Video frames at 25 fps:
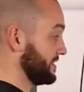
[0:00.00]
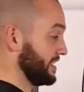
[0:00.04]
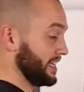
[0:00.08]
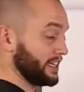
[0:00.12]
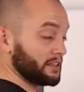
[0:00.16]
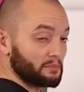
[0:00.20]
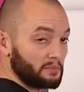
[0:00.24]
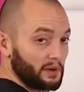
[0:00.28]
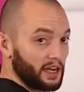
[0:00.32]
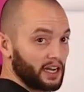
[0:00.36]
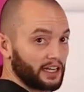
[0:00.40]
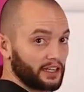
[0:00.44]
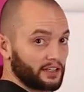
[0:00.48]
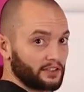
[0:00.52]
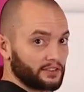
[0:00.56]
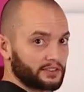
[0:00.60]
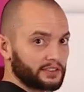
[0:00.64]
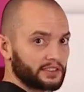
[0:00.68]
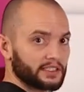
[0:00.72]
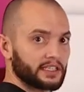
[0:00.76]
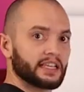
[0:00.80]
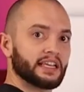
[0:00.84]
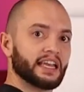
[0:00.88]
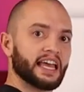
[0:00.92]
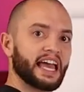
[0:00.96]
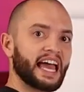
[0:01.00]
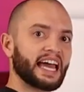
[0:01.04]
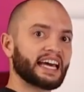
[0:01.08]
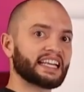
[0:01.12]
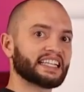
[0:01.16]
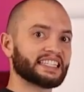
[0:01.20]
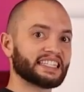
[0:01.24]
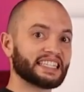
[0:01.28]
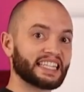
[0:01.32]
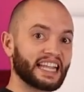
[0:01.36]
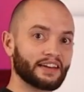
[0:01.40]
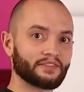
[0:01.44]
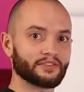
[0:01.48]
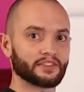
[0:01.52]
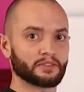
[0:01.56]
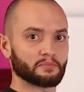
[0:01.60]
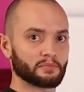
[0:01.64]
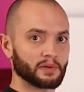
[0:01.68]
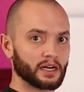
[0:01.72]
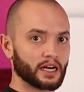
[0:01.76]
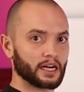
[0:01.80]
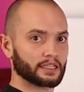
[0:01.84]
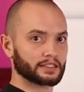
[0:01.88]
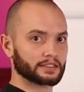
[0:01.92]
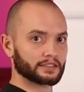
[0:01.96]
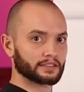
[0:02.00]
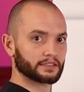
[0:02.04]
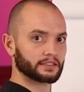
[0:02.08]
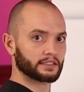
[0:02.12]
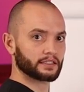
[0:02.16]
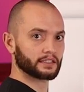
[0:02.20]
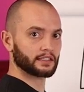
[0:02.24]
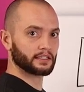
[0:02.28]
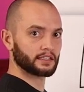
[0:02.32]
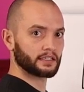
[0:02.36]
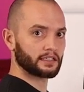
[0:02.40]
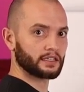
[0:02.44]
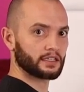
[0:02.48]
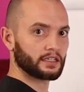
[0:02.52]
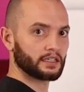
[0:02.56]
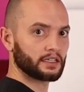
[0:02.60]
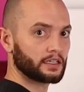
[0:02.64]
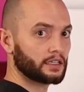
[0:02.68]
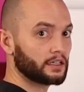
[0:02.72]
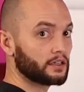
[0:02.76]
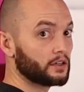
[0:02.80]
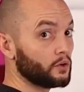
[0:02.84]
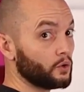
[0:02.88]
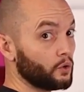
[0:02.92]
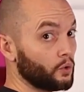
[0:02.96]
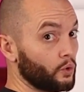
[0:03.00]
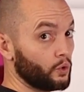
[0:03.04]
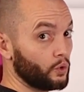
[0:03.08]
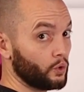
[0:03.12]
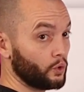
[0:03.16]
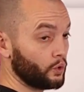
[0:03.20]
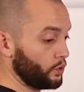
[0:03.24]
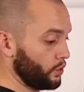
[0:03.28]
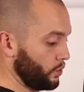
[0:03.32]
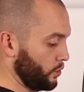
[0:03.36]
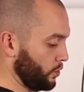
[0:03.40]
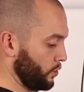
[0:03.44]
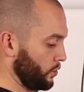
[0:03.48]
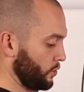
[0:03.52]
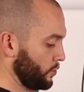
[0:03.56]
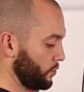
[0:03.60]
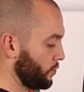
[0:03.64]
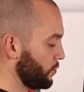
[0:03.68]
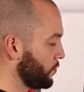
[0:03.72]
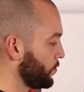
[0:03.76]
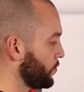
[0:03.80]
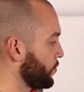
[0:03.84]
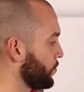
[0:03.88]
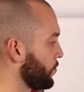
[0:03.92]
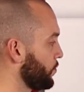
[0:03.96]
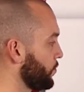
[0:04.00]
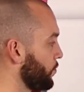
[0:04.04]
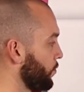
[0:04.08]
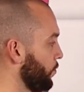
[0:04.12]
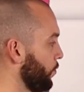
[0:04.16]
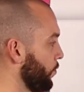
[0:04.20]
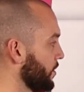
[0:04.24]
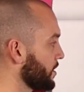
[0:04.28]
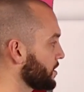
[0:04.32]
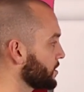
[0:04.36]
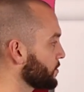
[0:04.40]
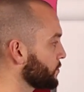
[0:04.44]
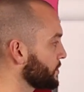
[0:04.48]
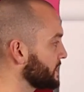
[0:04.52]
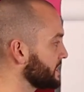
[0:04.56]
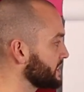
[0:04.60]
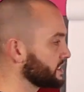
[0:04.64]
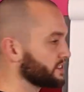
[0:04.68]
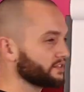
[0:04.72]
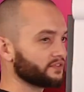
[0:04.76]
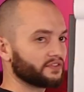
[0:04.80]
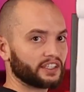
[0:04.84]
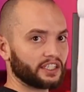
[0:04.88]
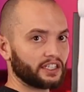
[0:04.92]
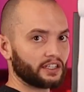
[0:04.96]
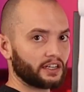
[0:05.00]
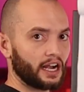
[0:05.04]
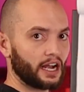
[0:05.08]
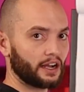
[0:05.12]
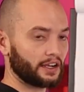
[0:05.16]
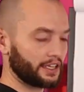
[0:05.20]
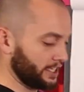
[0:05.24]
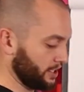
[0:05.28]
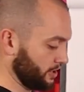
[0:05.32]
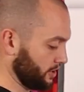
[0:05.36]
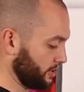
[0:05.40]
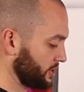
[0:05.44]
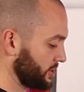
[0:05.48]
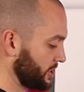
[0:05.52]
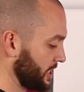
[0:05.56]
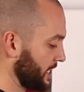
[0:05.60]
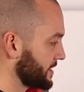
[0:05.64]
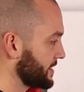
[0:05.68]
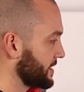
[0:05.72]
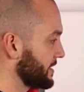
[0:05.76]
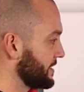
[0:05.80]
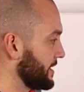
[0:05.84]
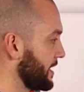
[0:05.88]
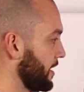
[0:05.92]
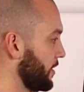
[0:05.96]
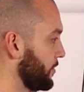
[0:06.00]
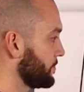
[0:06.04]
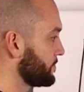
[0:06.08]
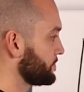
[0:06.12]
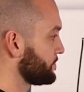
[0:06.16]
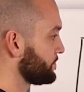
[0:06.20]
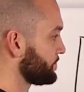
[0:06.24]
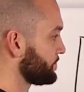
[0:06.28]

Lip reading: 10 buyers at 11 bucks. Ooh, what did we just figure out here? Check this out.